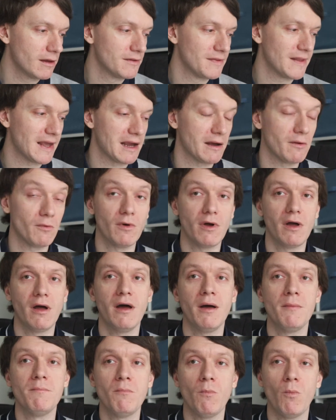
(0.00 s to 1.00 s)
Now,
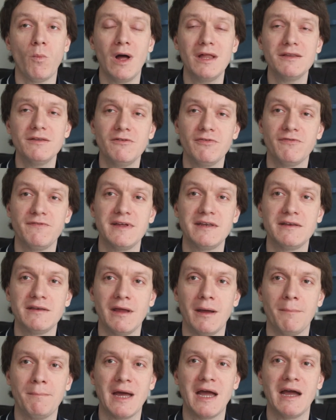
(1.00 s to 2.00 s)
one
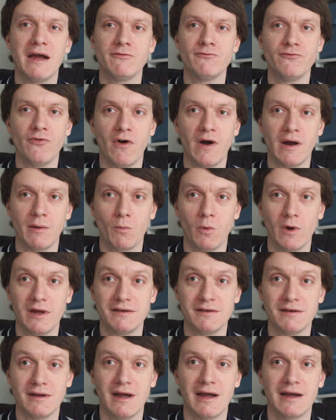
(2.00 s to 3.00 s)
thing about
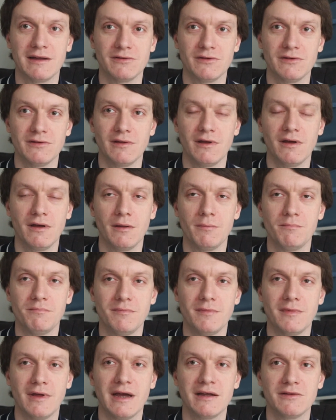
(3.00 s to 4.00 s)
right-wing and
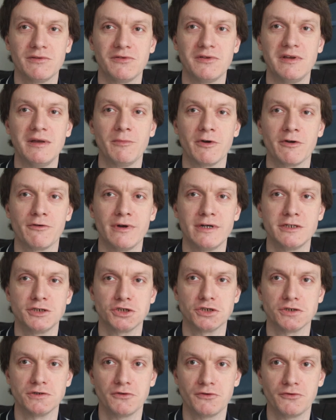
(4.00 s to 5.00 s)

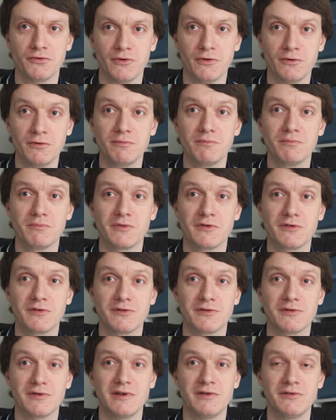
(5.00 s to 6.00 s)
anti-immigration
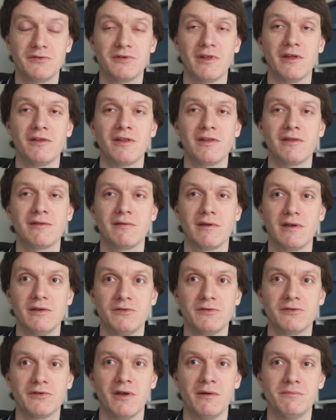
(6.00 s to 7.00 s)
groups is
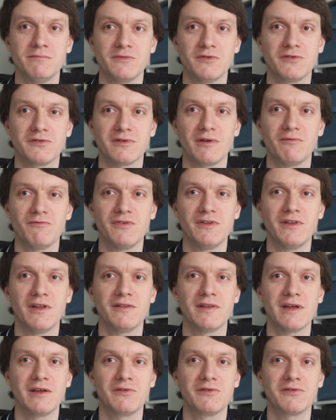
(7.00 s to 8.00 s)
something
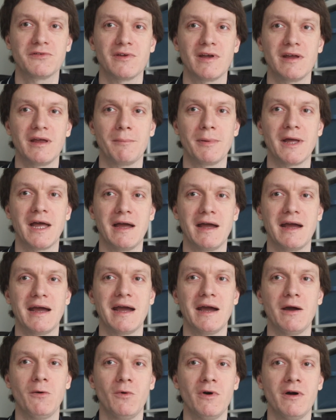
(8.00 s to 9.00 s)
that they say about
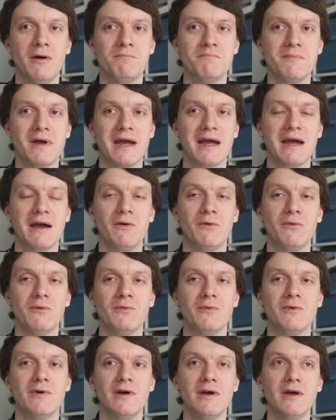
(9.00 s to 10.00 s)

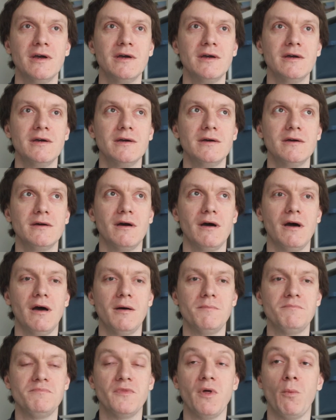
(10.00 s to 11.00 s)
how
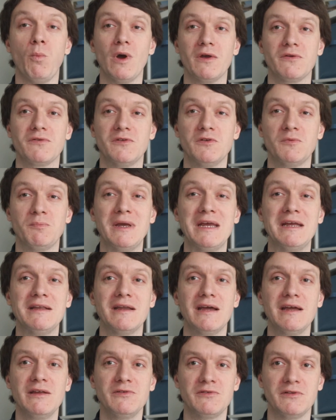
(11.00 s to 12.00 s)
the West is
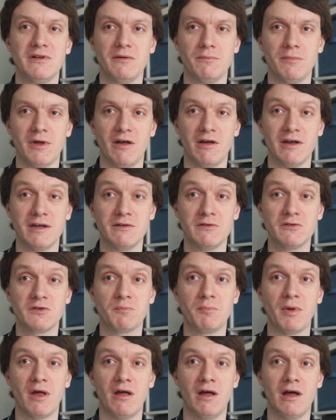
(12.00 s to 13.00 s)
being
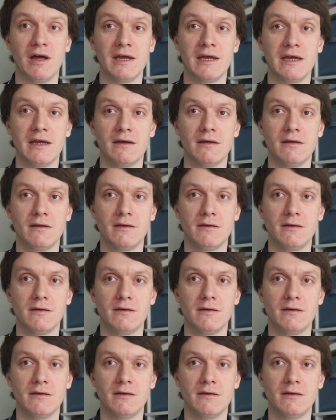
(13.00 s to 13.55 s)
Islamised by